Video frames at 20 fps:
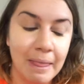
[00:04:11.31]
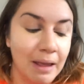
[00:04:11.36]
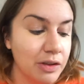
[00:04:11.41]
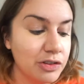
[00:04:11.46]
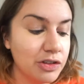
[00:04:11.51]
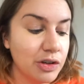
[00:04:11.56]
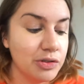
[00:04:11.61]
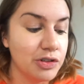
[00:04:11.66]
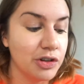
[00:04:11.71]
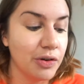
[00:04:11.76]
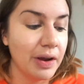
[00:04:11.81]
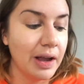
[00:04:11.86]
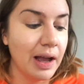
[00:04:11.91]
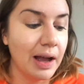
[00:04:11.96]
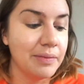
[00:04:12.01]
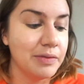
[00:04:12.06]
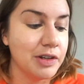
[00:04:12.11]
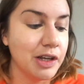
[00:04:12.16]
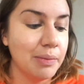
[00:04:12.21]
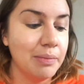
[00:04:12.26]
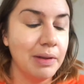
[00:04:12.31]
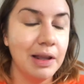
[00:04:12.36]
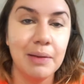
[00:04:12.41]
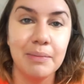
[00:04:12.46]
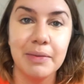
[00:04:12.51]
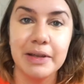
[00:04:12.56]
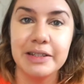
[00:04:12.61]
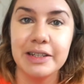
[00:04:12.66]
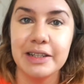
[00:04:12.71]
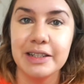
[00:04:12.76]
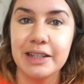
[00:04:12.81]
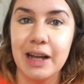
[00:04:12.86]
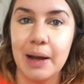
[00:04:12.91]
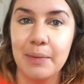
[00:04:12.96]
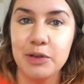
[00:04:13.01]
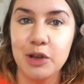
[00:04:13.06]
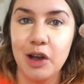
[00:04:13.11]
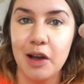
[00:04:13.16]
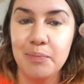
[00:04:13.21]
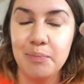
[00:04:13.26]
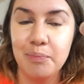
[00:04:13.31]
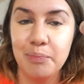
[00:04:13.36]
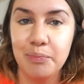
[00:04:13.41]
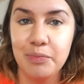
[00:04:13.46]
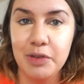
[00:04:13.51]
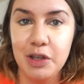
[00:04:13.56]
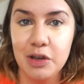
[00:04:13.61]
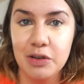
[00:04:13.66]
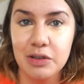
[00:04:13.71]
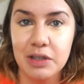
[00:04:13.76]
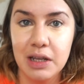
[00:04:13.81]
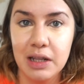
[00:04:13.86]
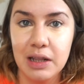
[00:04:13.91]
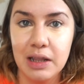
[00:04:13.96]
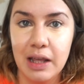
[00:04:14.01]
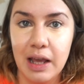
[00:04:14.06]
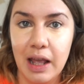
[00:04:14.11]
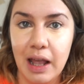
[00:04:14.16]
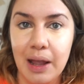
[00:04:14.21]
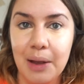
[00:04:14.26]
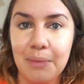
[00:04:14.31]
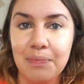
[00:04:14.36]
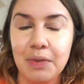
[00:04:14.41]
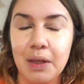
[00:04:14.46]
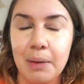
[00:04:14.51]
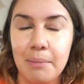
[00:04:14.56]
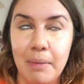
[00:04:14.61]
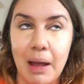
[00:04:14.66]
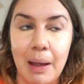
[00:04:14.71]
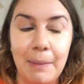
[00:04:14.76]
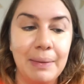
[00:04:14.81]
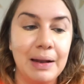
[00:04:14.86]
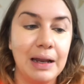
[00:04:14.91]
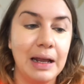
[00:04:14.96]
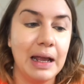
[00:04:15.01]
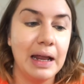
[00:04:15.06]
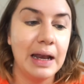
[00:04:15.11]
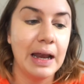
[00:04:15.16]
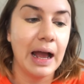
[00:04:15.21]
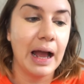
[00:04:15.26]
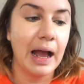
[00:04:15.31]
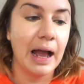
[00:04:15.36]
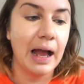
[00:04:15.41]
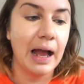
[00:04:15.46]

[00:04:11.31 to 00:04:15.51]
So sorry, I completely missed a step. So I'm using the Maybelline